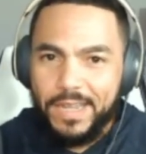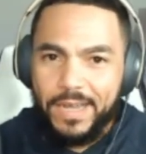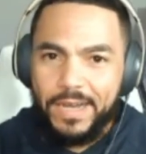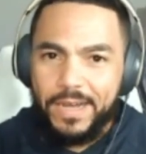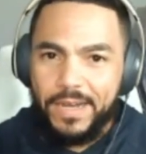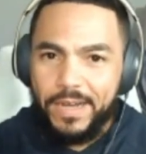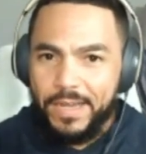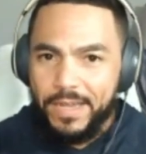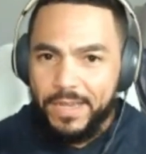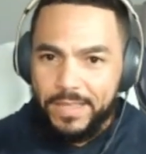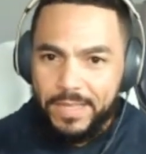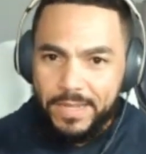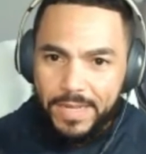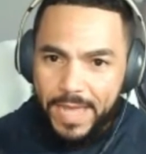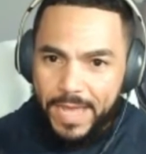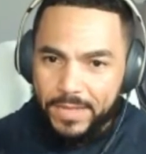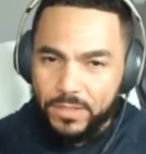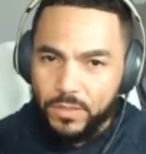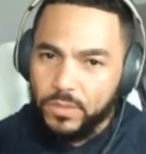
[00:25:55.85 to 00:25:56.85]
And then
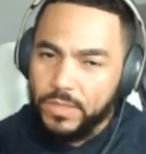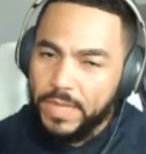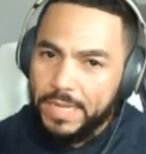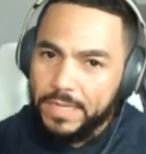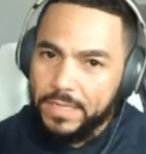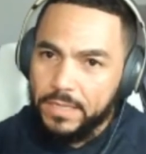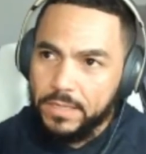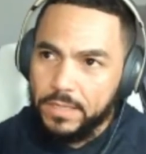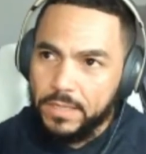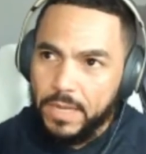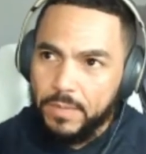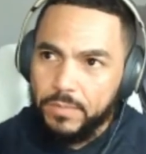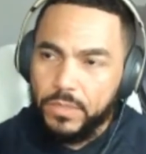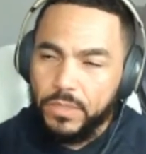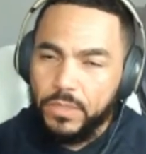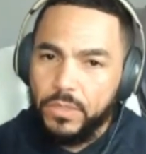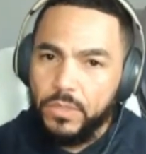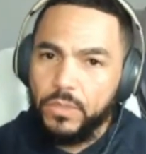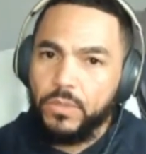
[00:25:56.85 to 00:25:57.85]
as those ideas come
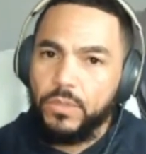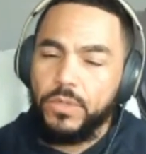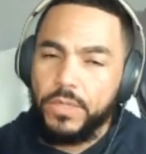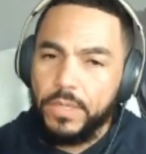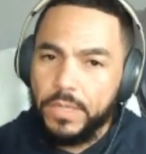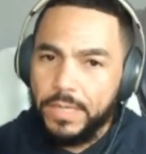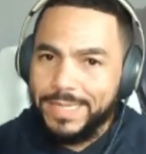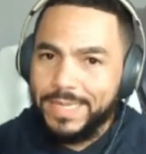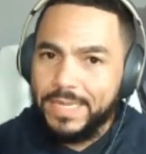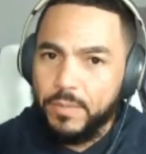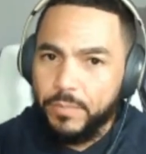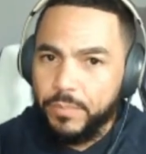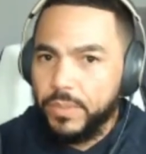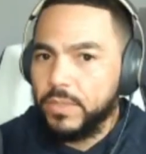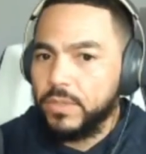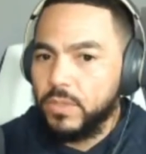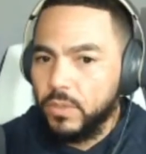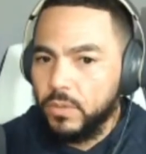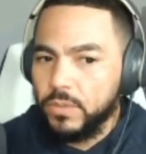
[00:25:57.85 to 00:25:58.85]
to you, you can again
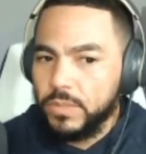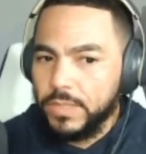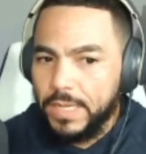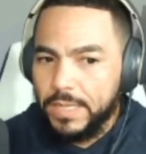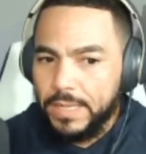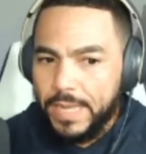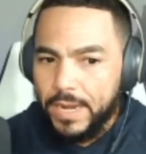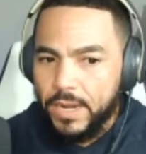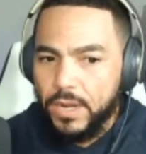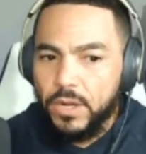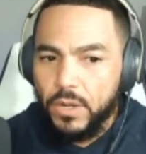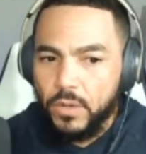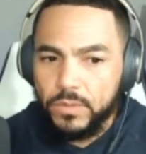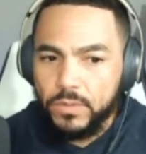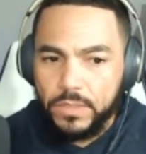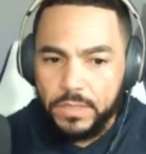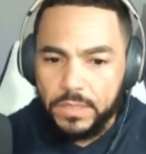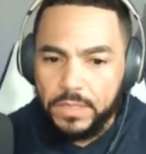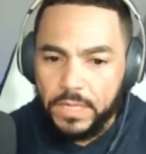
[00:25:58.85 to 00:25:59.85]
put those in that
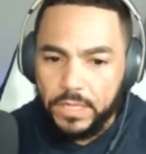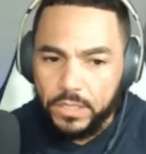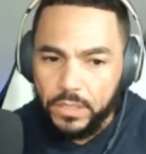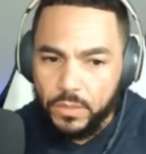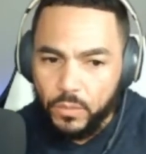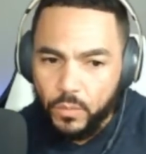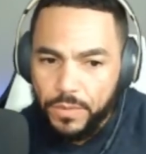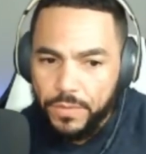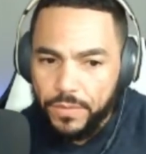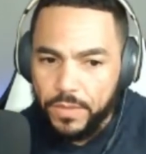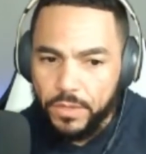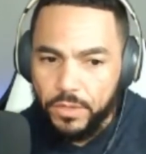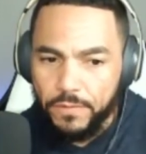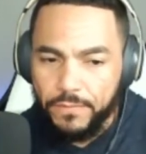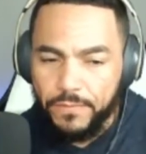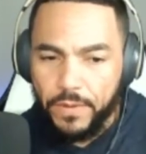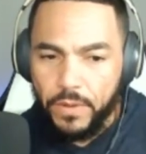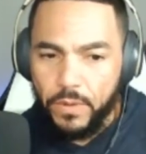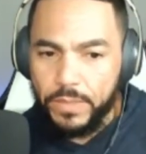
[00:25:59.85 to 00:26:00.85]
notes section within your
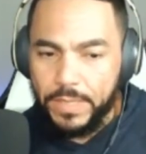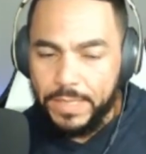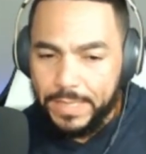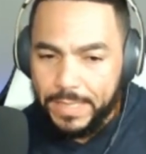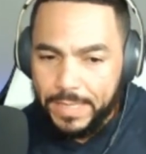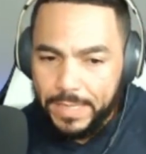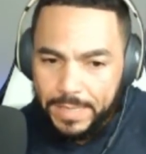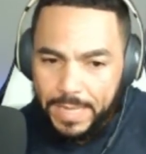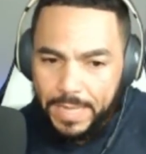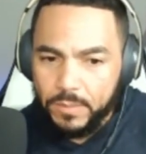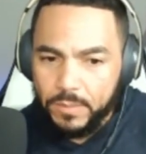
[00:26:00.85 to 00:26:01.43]
phone and in that